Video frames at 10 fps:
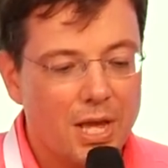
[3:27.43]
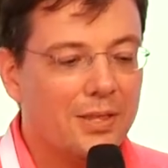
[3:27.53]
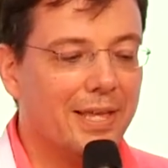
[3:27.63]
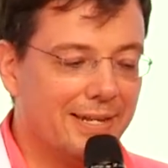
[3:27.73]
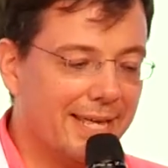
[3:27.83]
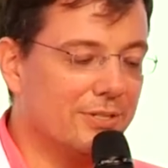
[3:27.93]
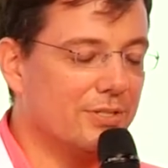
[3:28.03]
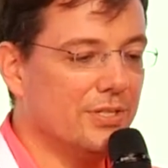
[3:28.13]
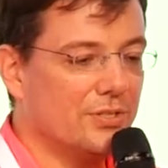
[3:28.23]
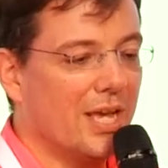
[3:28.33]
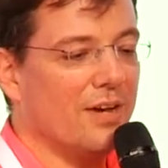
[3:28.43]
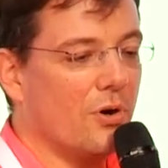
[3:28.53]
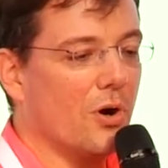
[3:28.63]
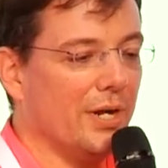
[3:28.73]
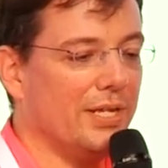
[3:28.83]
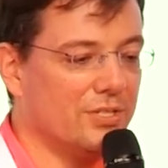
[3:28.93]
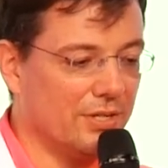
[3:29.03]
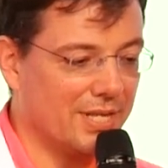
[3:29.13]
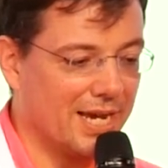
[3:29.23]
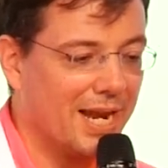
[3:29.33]
that netizens have already
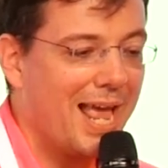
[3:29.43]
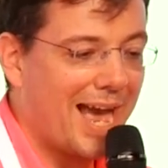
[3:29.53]
done that.